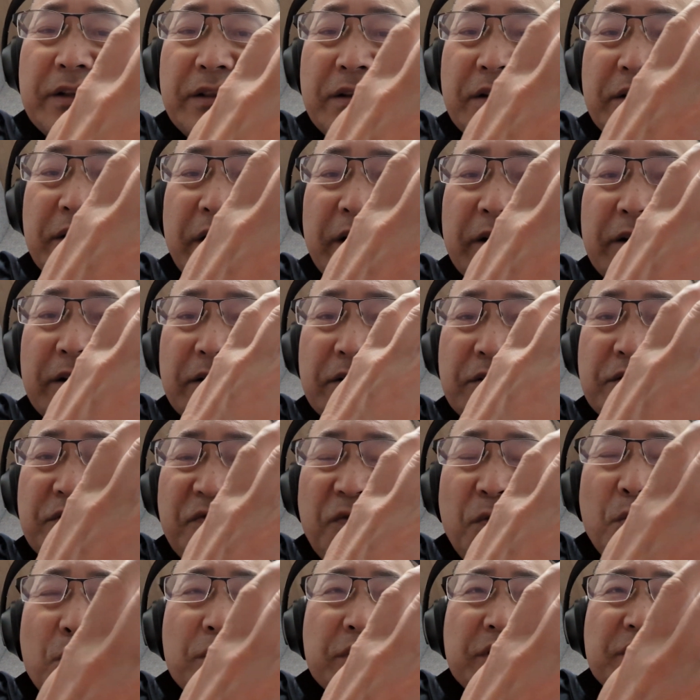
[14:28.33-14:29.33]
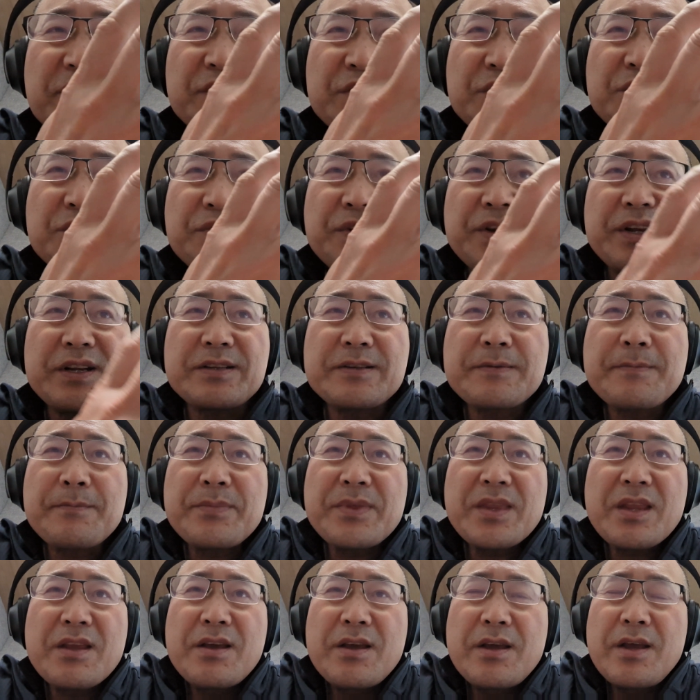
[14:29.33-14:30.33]
look at. There's 4 different trades,
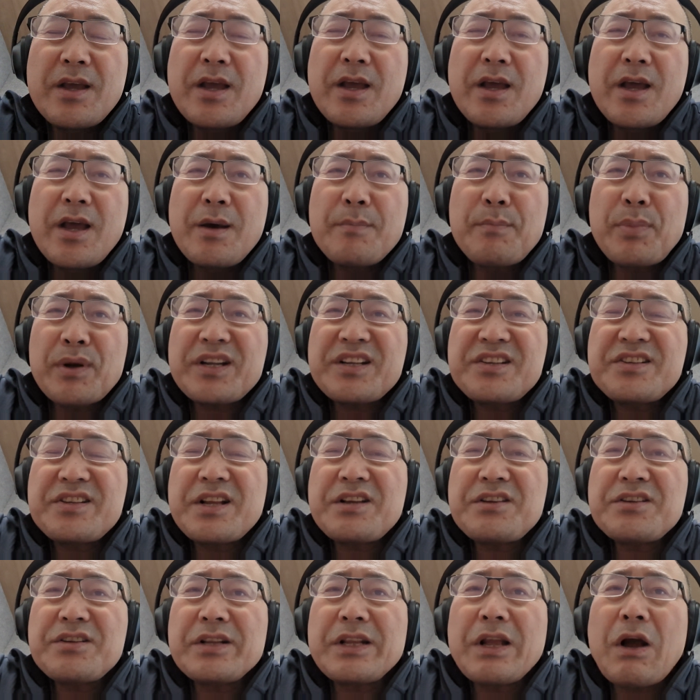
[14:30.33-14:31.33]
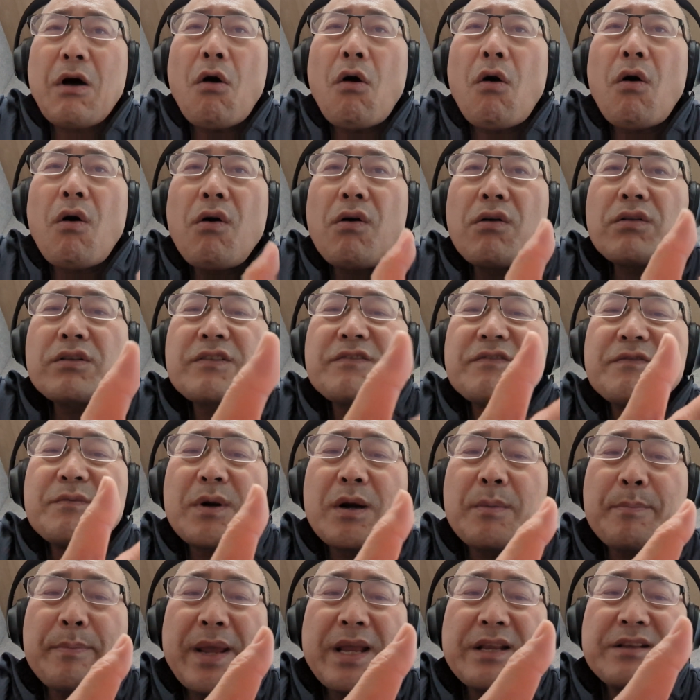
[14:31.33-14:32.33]
but essentially all of
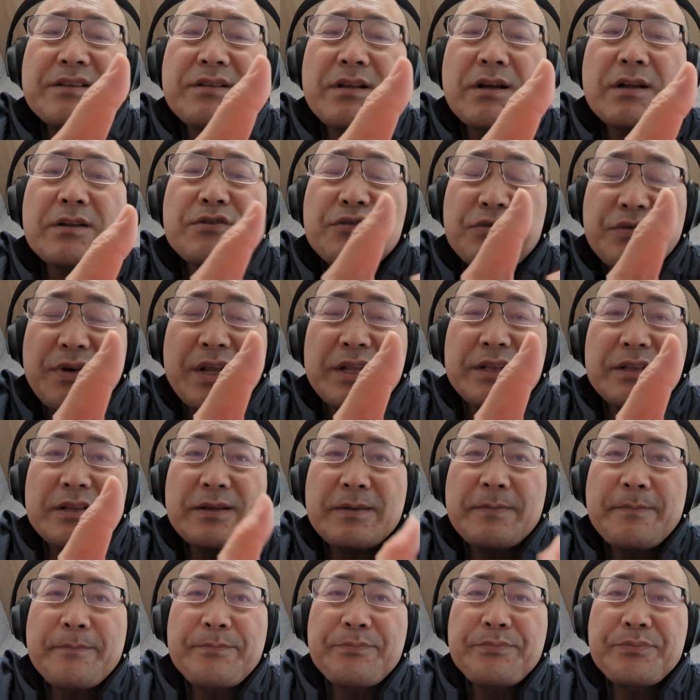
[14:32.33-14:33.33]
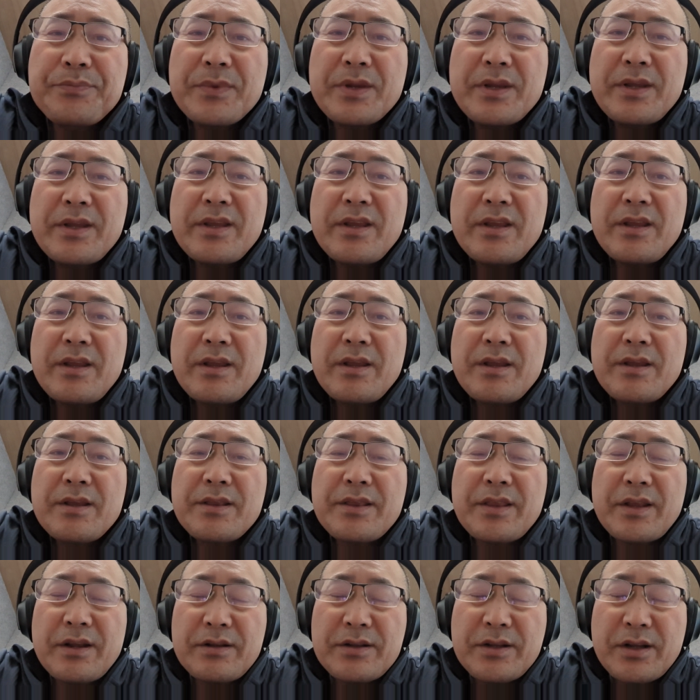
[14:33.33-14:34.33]
them are based on trend.
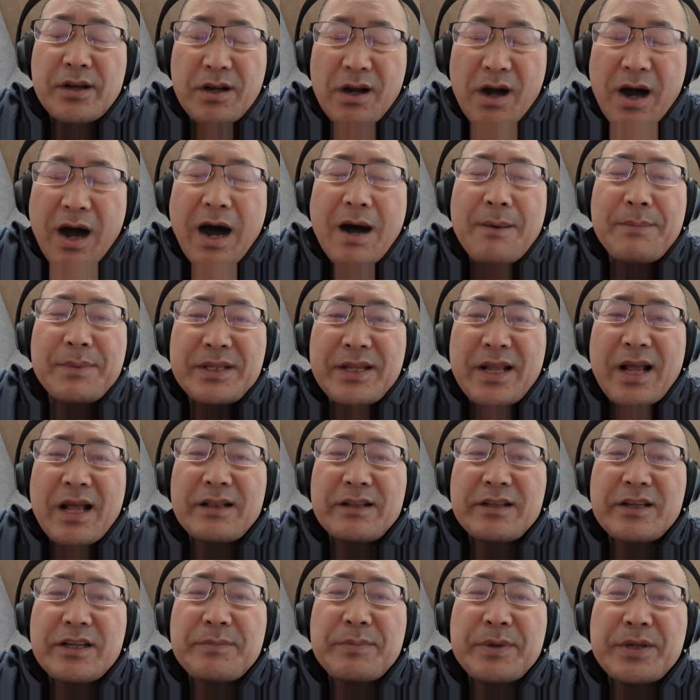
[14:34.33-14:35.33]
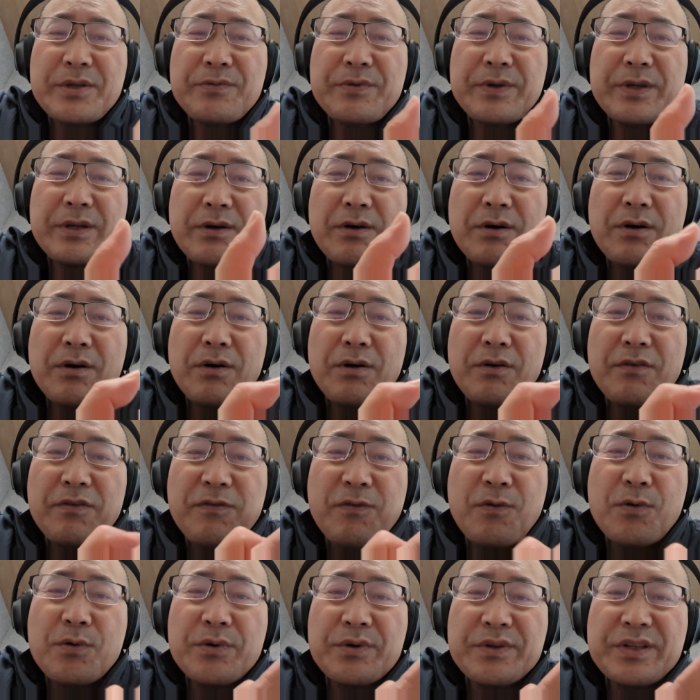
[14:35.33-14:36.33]
The commonality between all
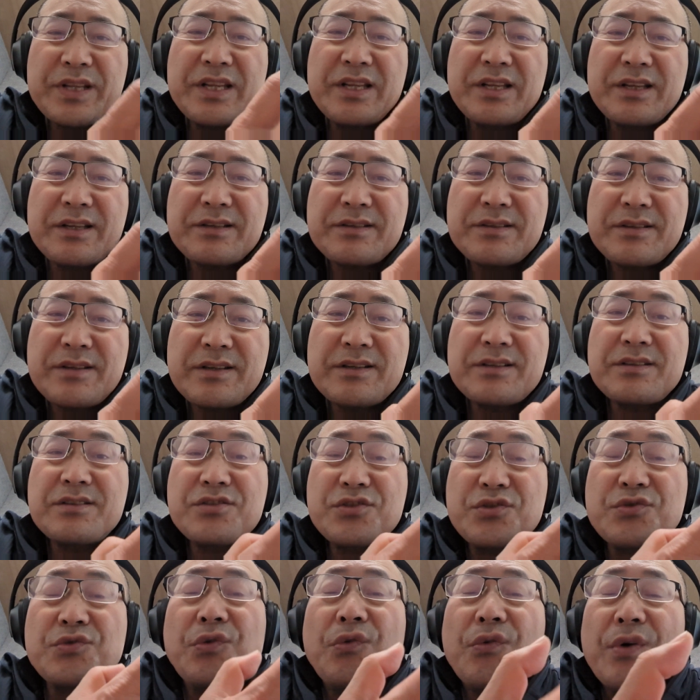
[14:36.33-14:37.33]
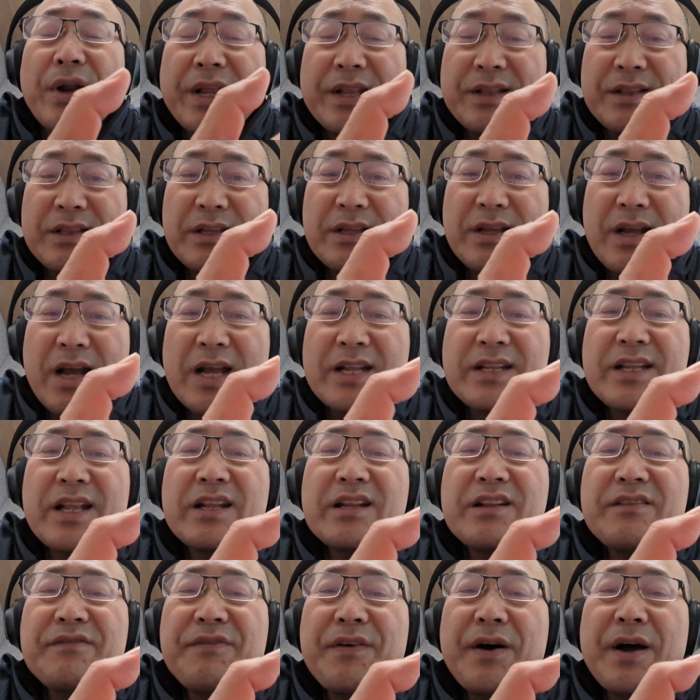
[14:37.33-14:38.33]
4 of these is trend,
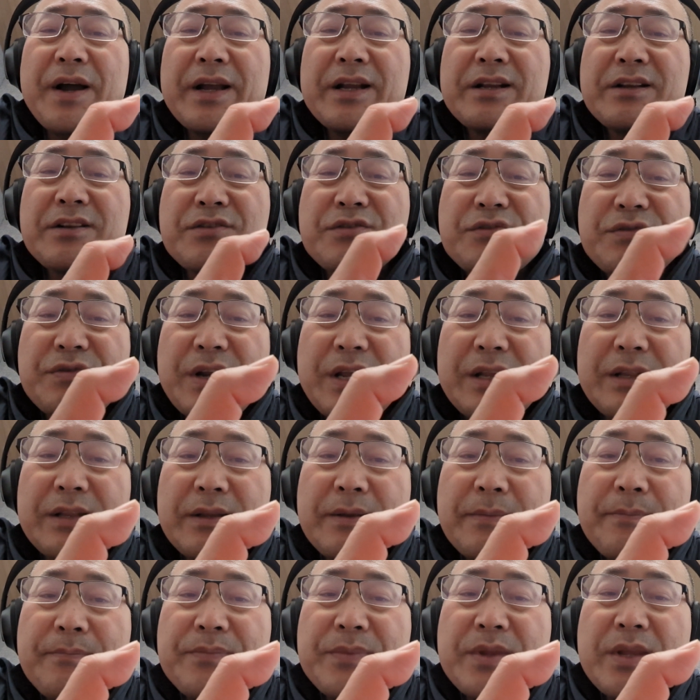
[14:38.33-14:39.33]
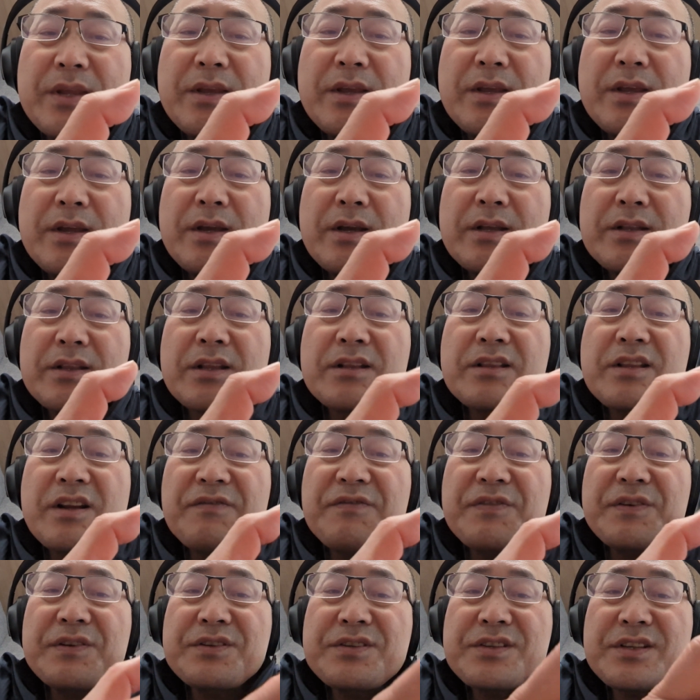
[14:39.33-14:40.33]
identifying the trend. The
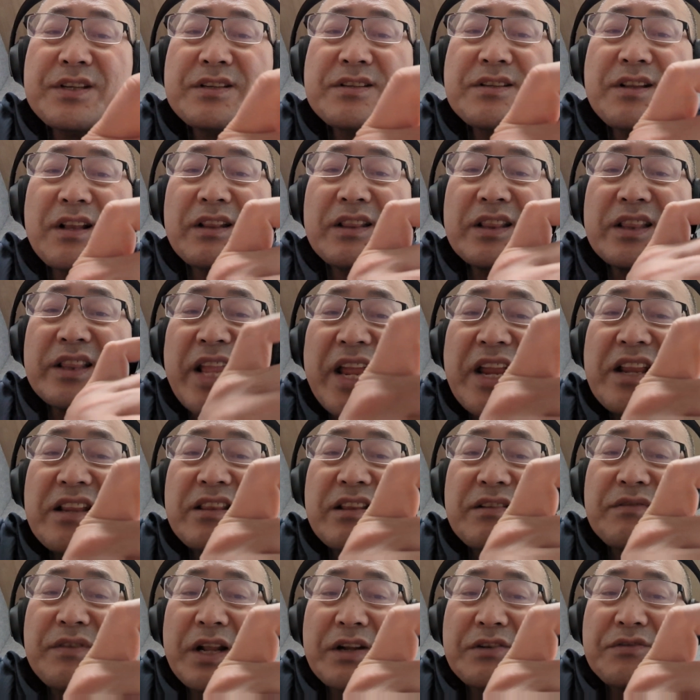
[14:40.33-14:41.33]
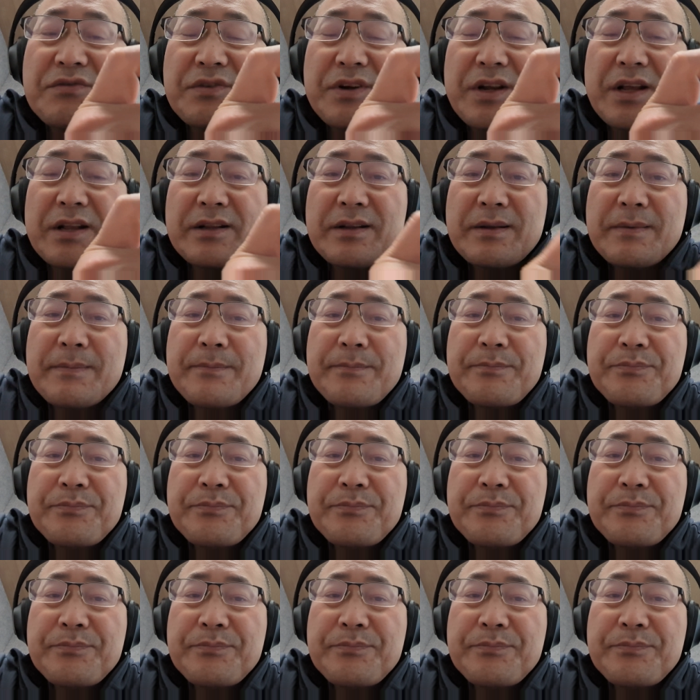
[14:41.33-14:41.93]
difference is the length of that trend.